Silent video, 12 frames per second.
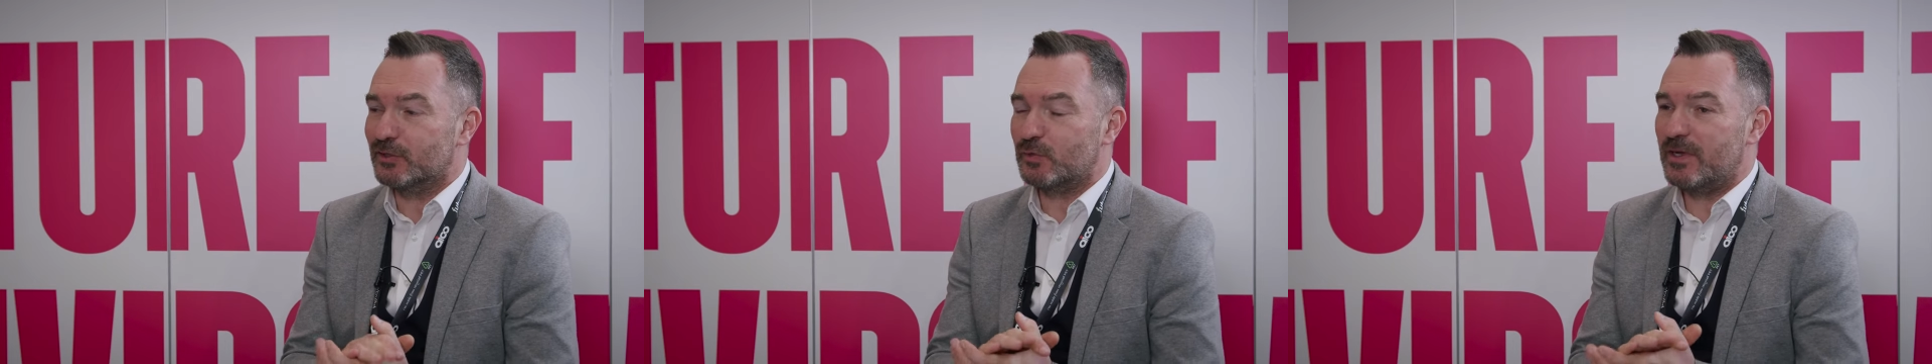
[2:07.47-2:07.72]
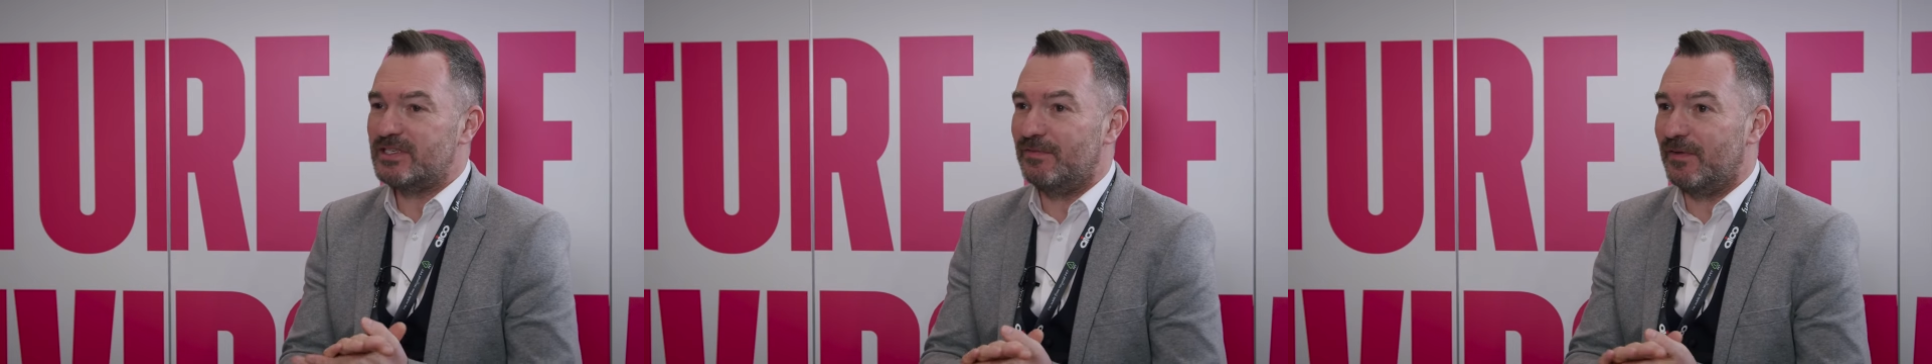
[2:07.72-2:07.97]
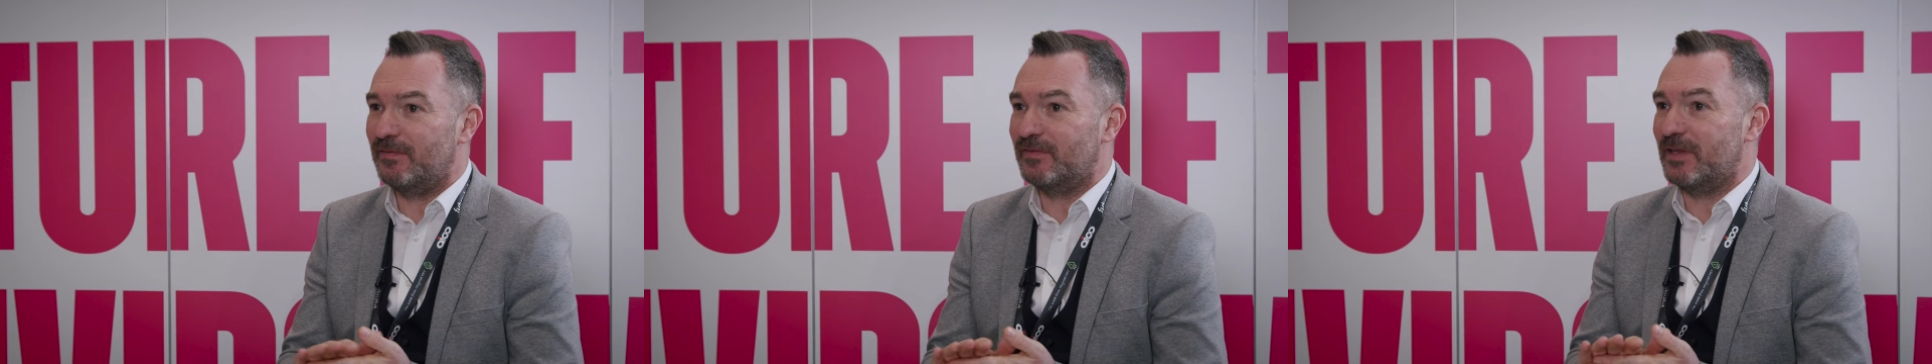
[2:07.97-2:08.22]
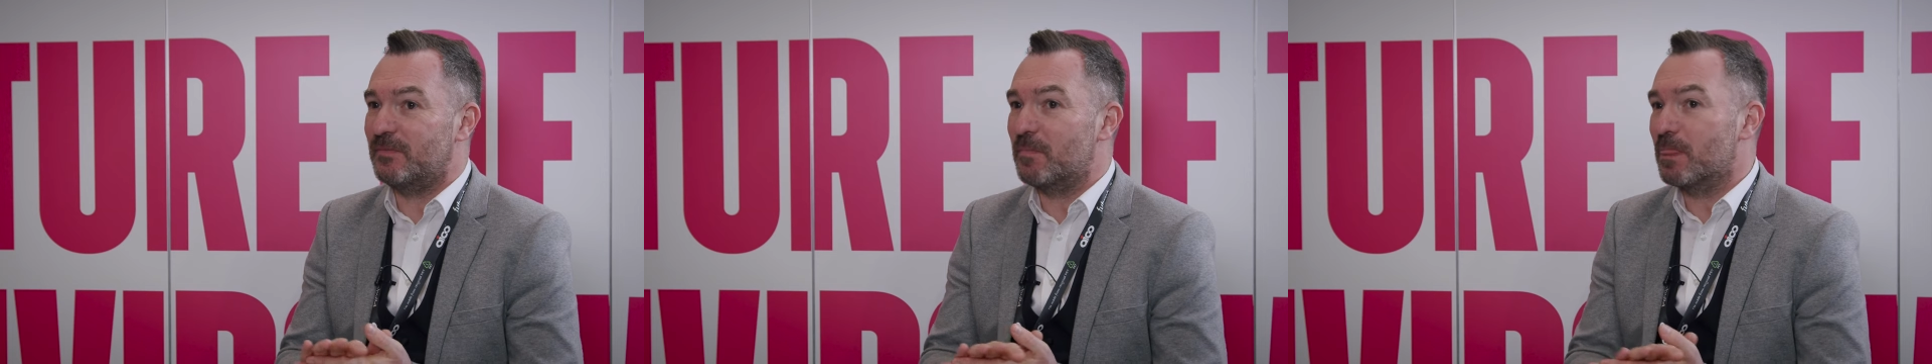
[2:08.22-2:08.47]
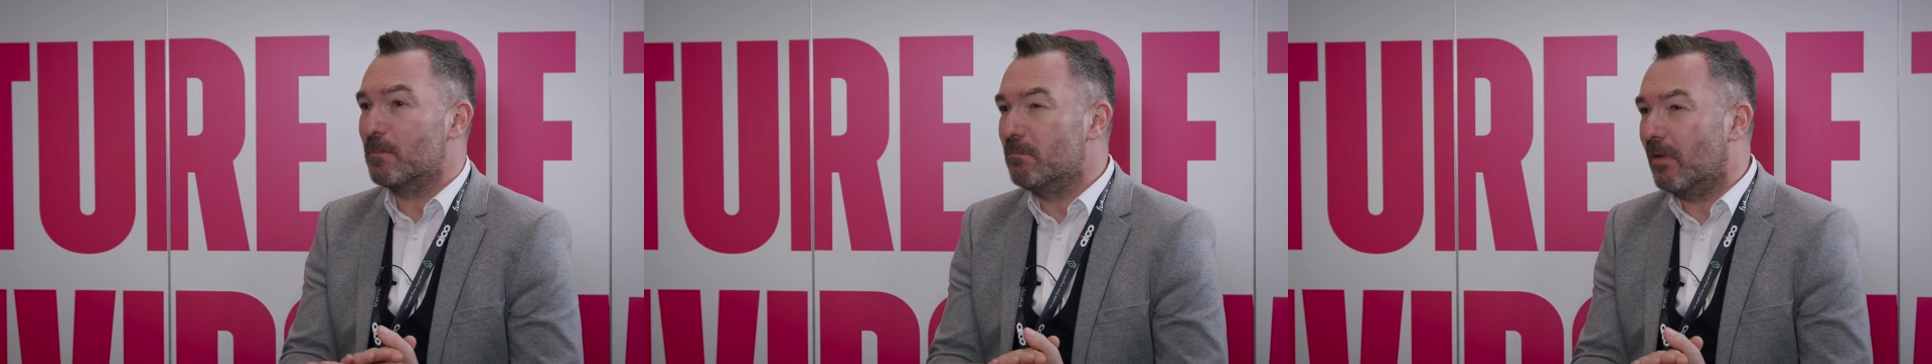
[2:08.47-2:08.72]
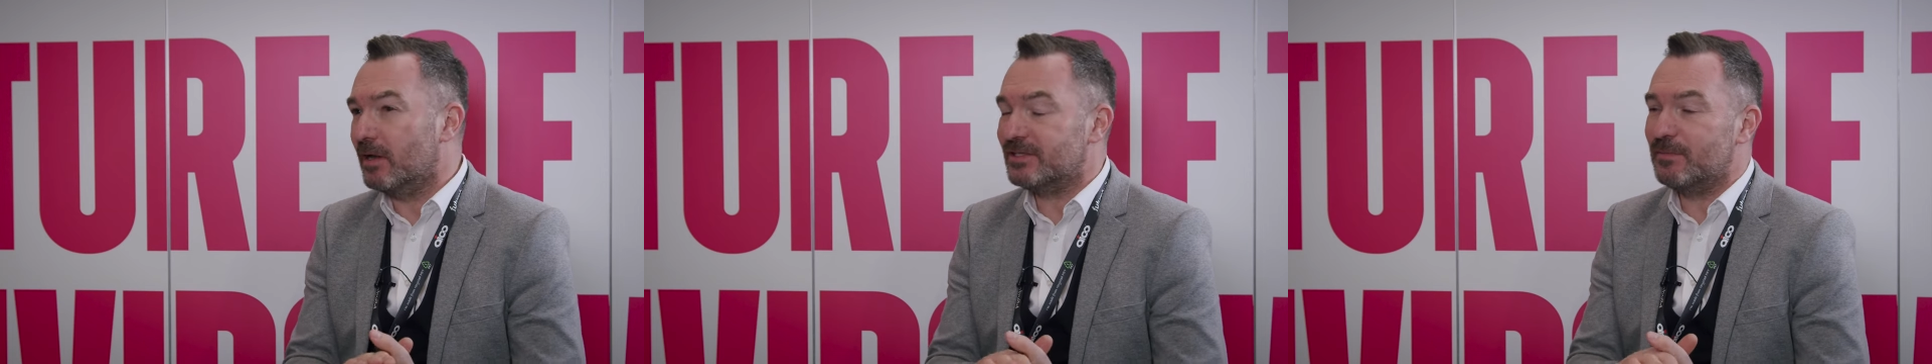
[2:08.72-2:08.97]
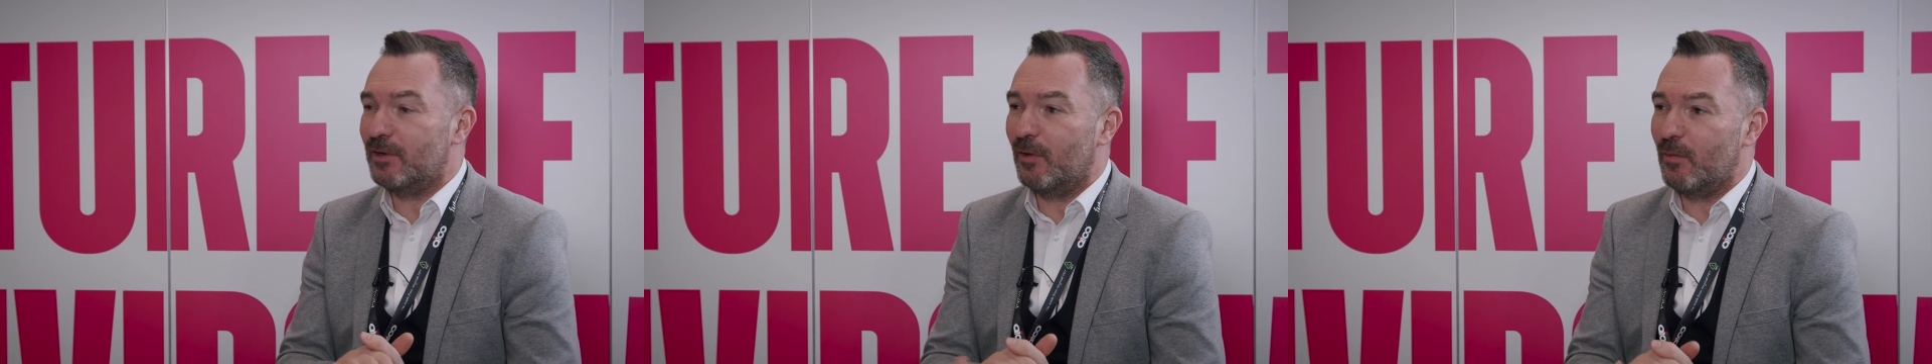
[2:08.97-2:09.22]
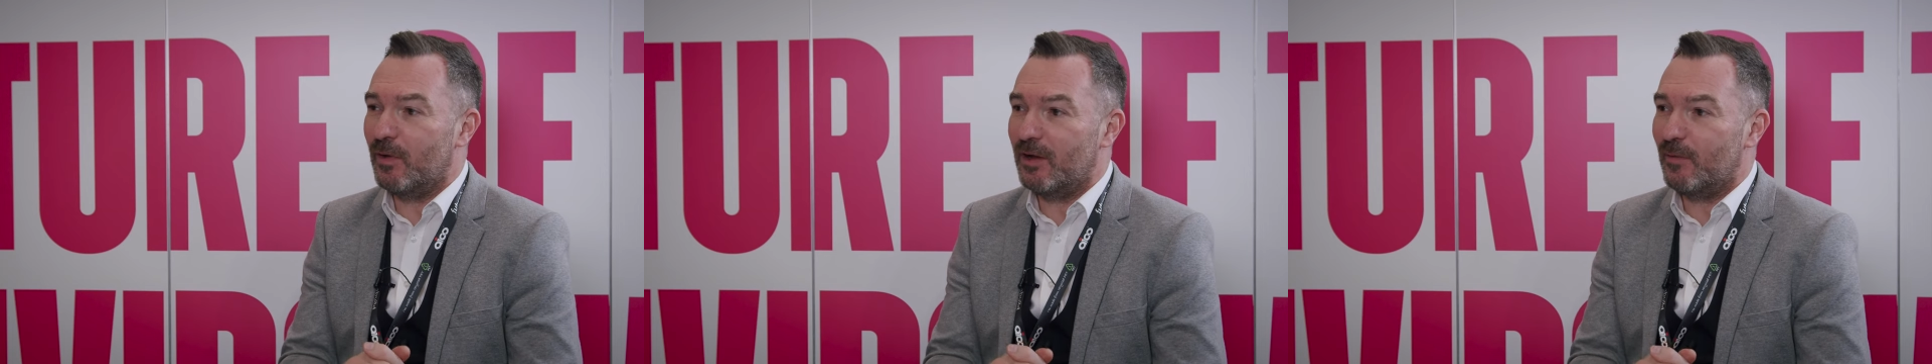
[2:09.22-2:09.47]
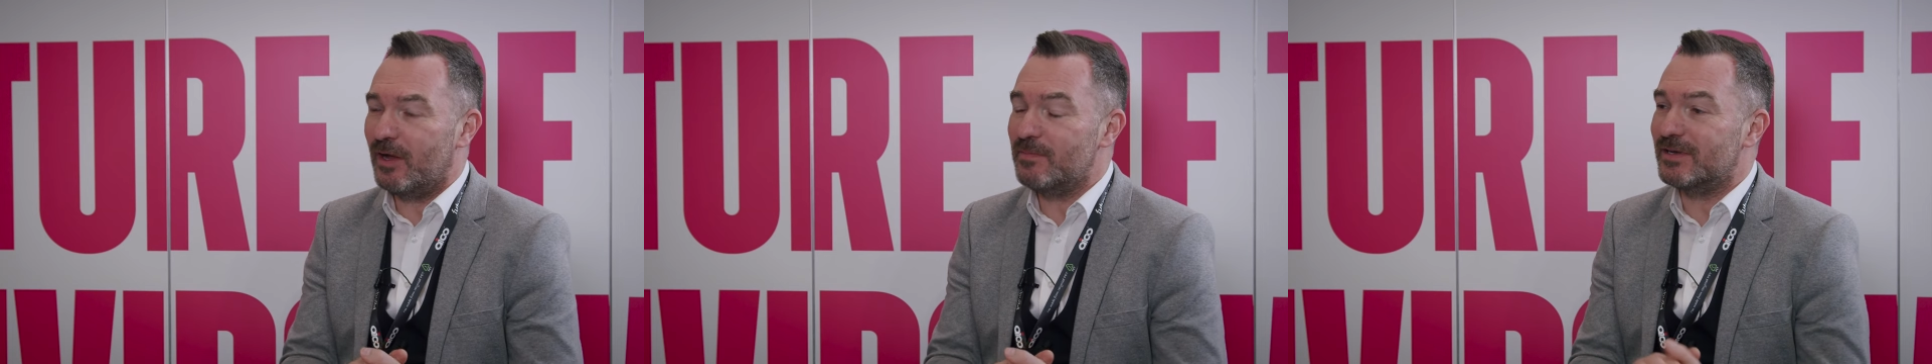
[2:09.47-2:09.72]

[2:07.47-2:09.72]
twenty fifty might seem a long way away,